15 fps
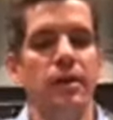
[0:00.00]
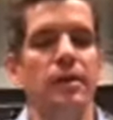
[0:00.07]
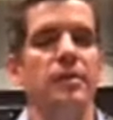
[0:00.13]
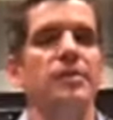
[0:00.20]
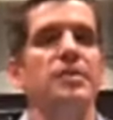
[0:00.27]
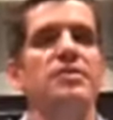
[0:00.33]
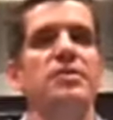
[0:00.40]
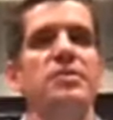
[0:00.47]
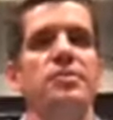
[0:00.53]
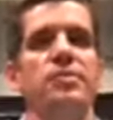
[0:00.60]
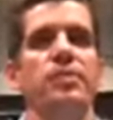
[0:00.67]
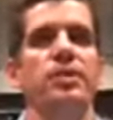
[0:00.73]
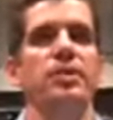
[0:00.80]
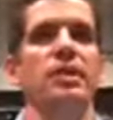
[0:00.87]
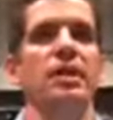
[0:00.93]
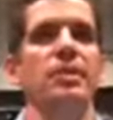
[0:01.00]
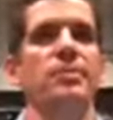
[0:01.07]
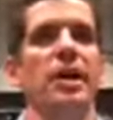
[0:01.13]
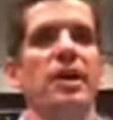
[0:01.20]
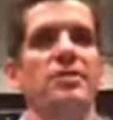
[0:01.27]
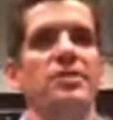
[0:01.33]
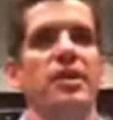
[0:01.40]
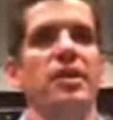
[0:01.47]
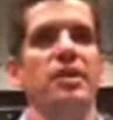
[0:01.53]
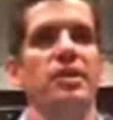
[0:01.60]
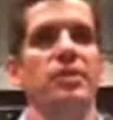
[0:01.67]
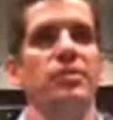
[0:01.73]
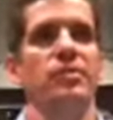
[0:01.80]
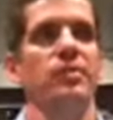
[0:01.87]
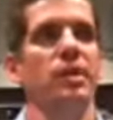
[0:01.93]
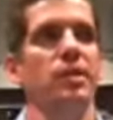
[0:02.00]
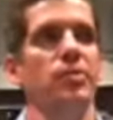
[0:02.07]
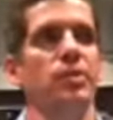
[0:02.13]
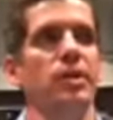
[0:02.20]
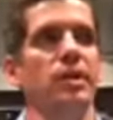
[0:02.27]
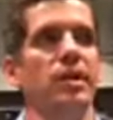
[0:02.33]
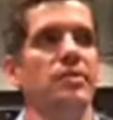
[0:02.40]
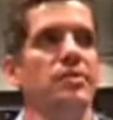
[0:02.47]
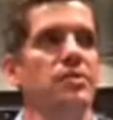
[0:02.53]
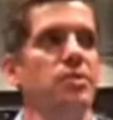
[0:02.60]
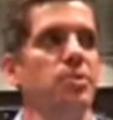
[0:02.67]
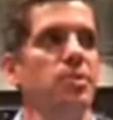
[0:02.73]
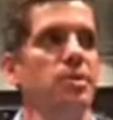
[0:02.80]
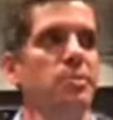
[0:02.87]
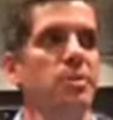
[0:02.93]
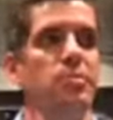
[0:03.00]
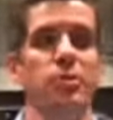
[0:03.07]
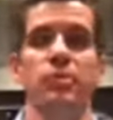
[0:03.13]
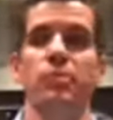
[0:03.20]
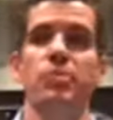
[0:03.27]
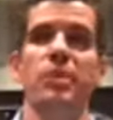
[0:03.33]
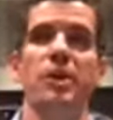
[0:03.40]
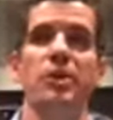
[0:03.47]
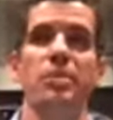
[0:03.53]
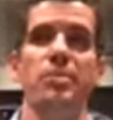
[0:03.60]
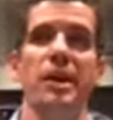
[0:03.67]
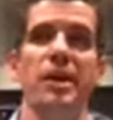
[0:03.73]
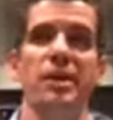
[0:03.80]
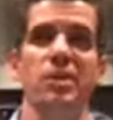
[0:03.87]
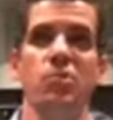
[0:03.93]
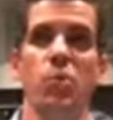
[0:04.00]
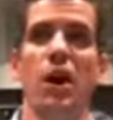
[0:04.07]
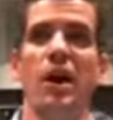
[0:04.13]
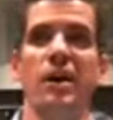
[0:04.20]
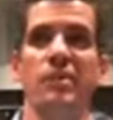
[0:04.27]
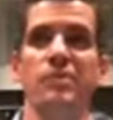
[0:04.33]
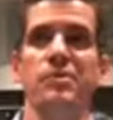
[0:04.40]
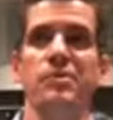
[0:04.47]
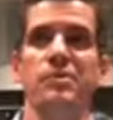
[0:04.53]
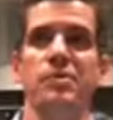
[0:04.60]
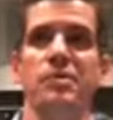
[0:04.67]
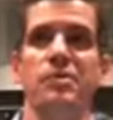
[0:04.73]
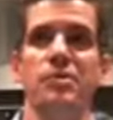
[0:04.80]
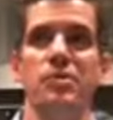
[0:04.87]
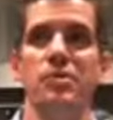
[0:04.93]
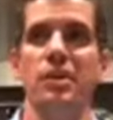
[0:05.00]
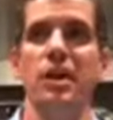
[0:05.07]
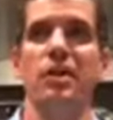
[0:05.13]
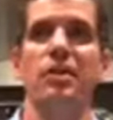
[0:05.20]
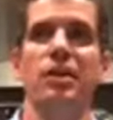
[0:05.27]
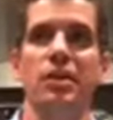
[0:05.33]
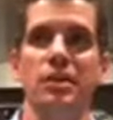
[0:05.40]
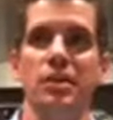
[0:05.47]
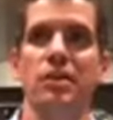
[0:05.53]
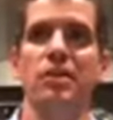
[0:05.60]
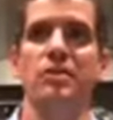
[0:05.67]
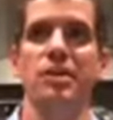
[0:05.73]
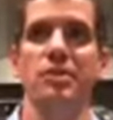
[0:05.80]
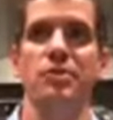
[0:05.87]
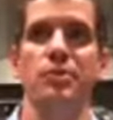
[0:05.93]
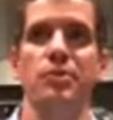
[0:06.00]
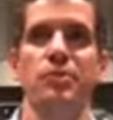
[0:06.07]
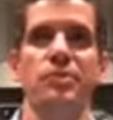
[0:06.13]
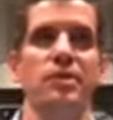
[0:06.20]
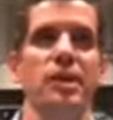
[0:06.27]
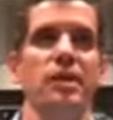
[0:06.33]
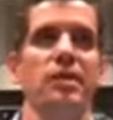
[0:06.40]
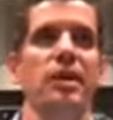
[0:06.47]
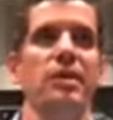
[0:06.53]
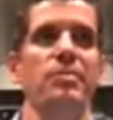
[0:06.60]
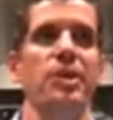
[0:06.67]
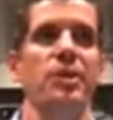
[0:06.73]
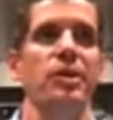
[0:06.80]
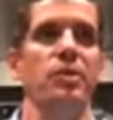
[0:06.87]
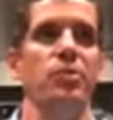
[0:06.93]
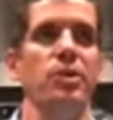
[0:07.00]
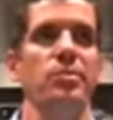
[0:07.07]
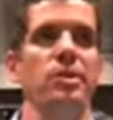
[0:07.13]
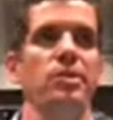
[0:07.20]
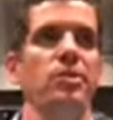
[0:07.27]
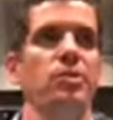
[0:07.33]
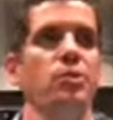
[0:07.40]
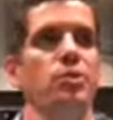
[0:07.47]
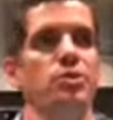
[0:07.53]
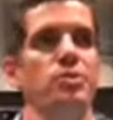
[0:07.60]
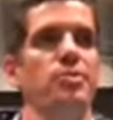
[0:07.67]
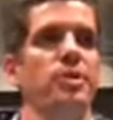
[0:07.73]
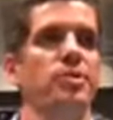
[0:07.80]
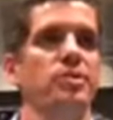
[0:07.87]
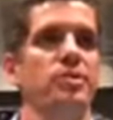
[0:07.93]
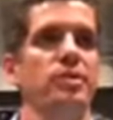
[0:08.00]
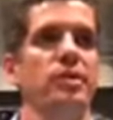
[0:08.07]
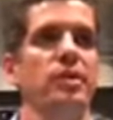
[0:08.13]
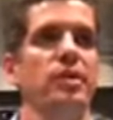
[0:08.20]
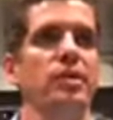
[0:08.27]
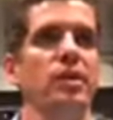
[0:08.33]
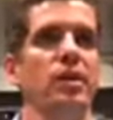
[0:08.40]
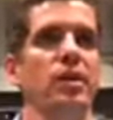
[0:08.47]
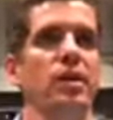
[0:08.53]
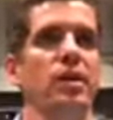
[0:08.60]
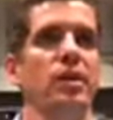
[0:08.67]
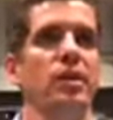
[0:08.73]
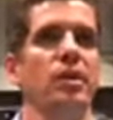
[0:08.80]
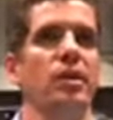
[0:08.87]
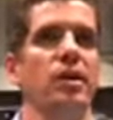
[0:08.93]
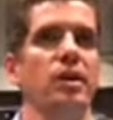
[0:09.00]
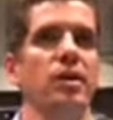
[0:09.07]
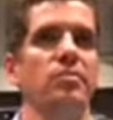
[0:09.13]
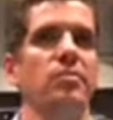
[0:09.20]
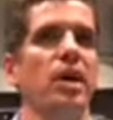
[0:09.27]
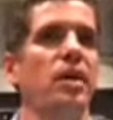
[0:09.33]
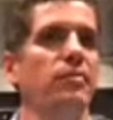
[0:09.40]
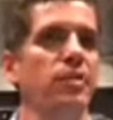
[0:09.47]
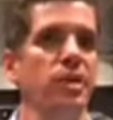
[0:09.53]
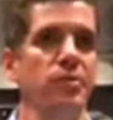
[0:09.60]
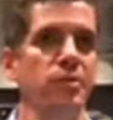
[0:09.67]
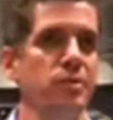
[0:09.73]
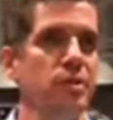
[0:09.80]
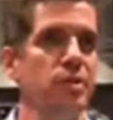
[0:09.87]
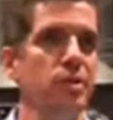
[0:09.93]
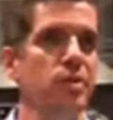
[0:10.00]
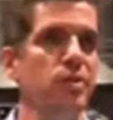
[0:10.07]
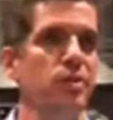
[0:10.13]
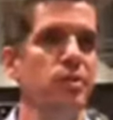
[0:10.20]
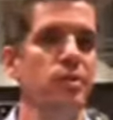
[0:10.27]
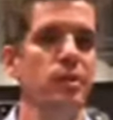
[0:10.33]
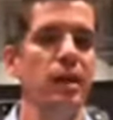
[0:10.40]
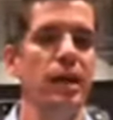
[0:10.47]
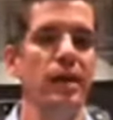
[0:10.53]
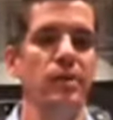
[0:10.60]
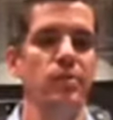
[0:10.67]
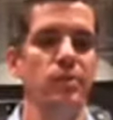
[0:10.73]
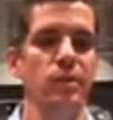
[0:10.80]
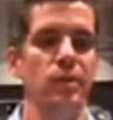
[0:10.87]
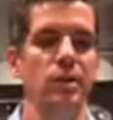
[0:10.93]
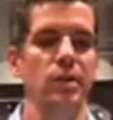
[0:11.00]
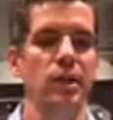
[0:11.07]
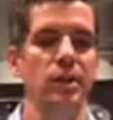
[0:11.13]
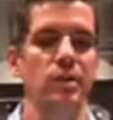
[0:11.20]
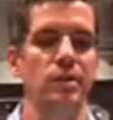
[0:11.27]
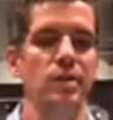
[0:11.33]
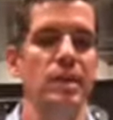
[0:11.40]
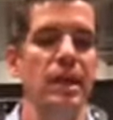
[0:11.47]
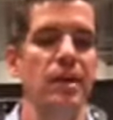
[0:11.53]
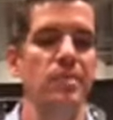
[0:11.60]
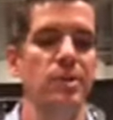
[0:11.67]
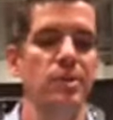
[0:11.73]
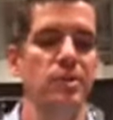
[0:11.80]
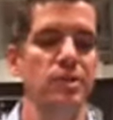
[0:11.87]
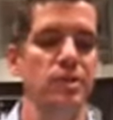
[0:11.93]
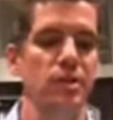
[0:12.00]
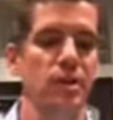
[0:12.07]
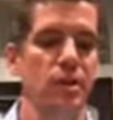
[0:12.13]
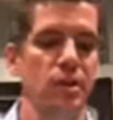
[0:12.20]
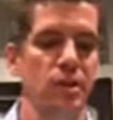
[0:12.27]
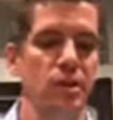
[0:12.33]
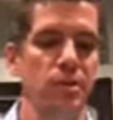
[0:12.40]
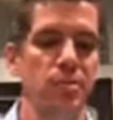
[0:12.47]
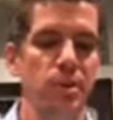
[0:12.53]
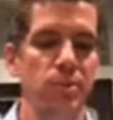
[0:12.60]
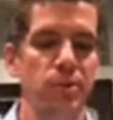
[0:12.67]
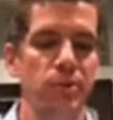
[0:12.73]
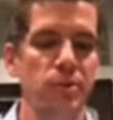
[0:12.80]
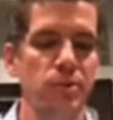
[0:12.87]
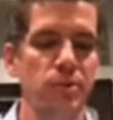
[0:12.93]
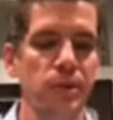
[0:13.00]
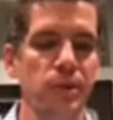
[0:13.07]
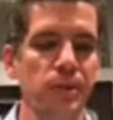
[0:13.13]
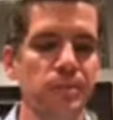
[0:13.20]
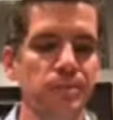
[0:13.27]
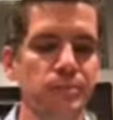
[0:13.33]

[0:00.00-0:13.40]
This is when Nehemiah is talking and he realizes so many people have married pagan wives. So it's kind of like the context that we're saying. They married women who were spiritually um, not faithful to the Lord, and it really damaged the people of Israel.